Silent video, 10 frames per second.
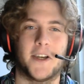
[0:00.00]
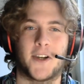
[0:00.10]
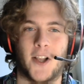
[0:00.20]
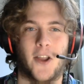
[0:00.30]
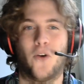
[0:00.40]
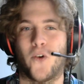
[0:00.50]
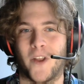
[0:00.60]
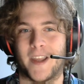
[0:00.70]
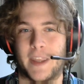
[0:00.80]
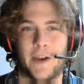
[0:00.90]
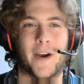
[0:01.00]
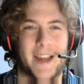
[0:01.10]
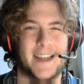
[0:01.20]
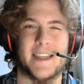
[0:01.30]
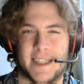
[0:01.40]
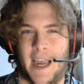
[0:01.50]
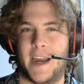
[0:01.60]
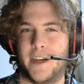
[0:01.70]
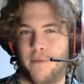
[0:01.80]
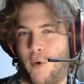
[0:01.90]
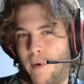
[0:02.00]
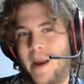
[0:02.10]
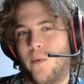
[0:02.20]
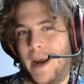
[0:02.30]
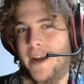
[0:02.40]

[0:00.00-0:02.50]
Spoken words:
colloquially there is kind of a right way